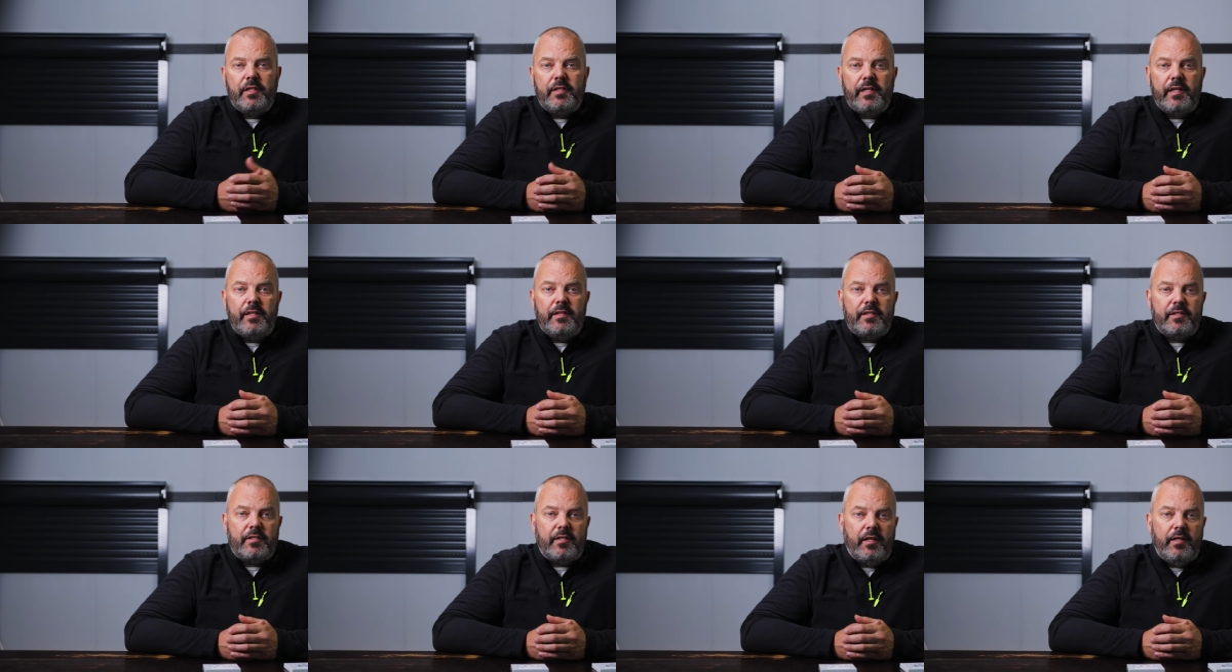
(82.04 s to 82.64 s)
you can
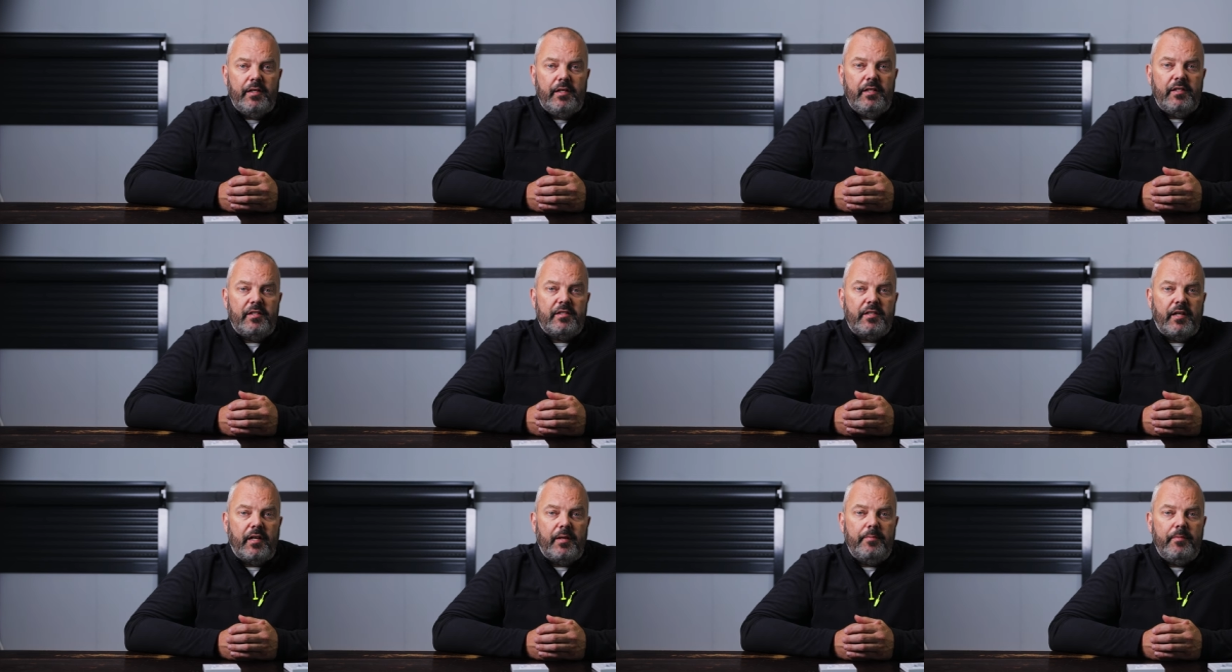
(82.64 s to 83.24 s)
then decide
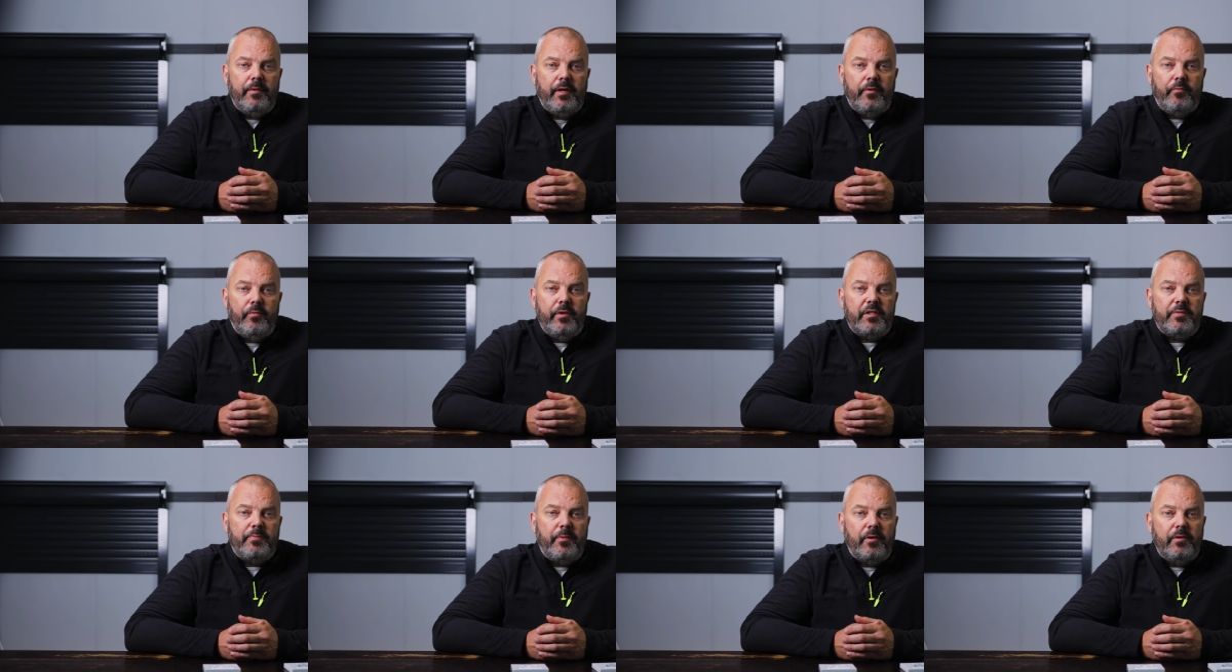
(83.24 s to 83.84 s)
each time in
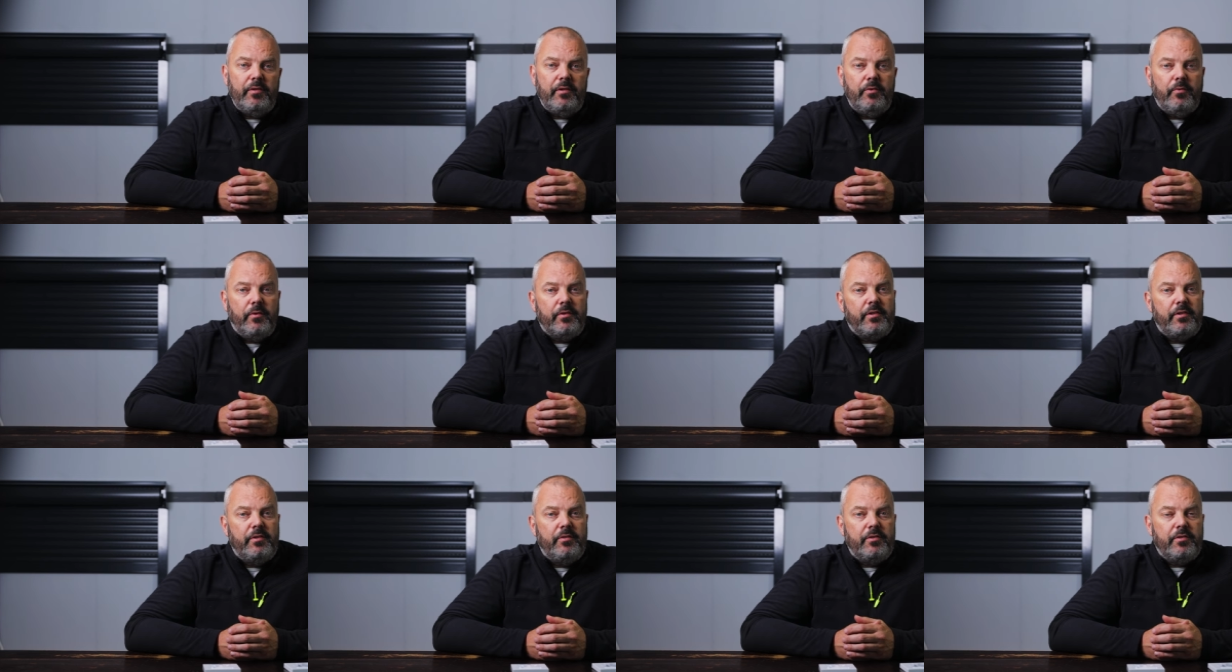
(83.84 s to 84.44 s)
which mode you
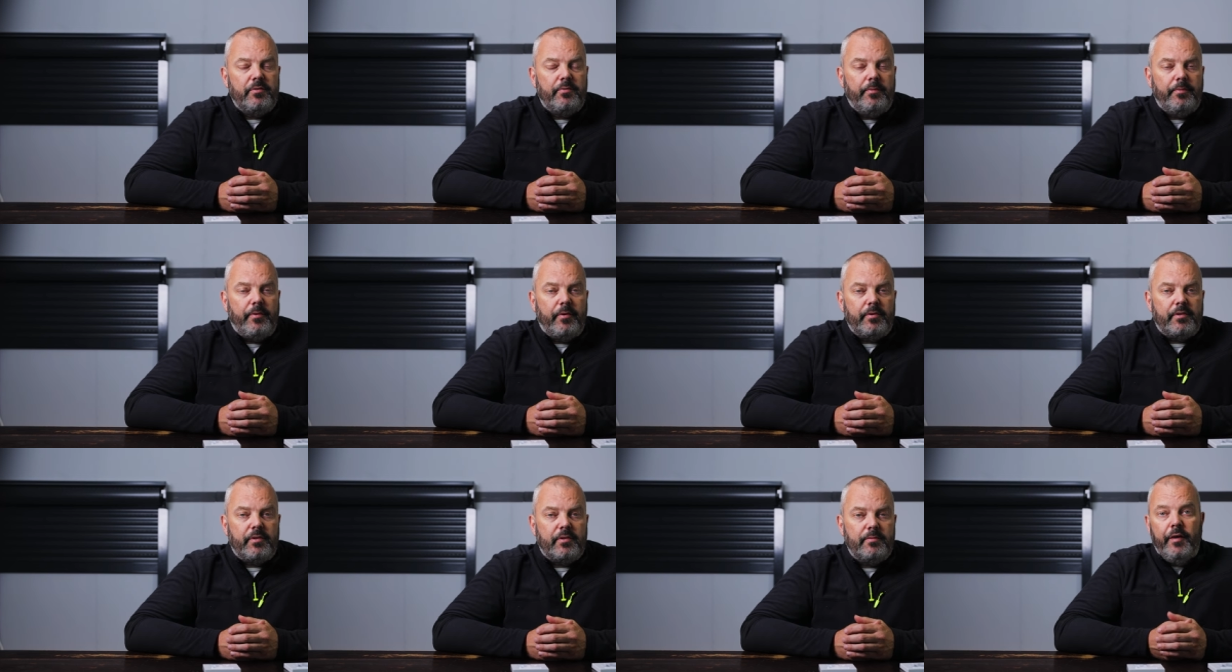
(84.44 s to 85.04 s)
want to use the
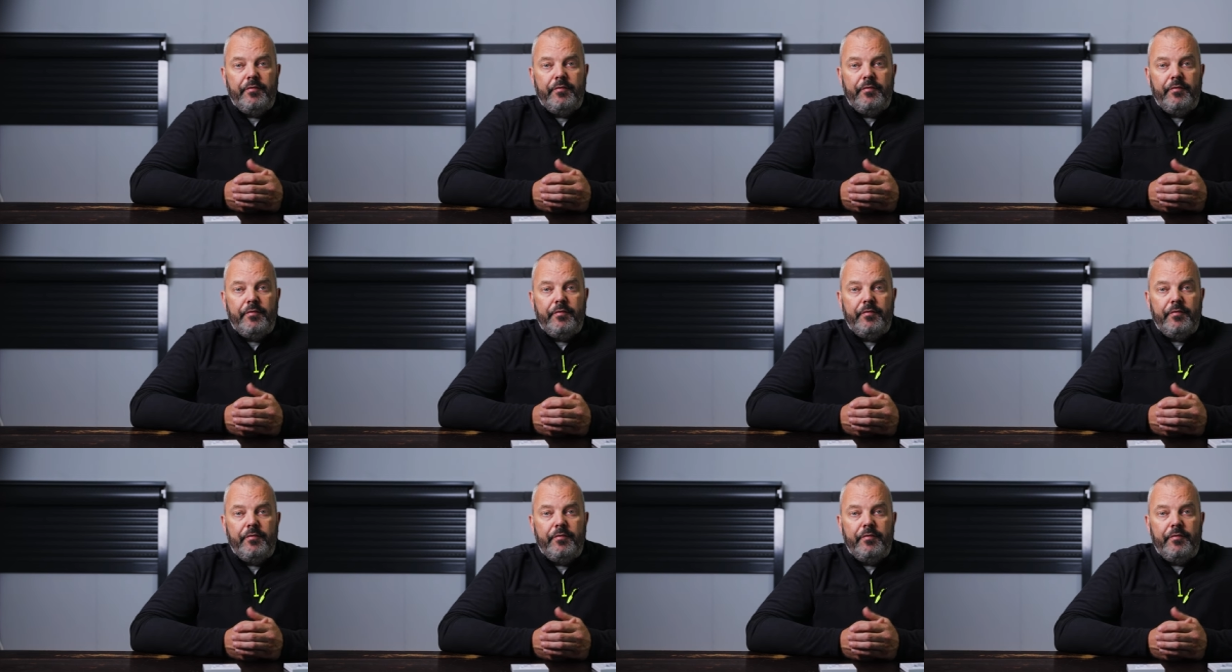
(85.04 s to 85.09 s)
remote.